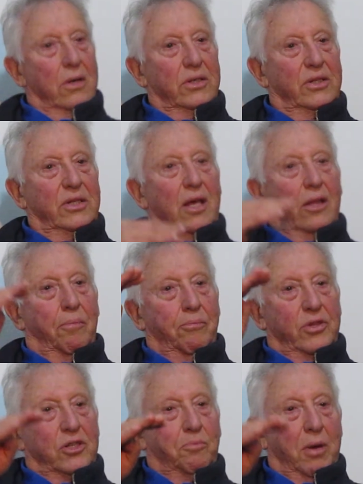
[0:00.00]
seeing
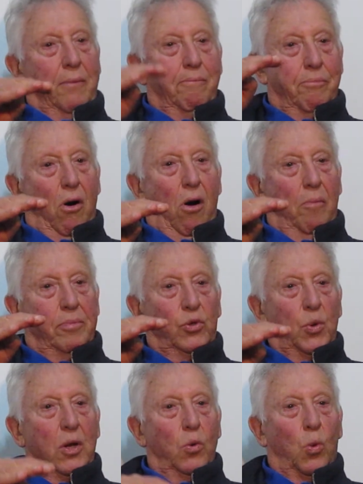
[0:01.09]
this big part
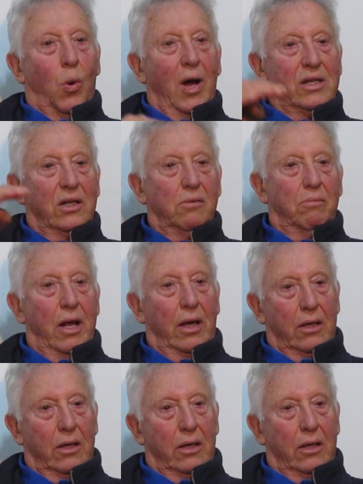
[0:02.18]
between white and black.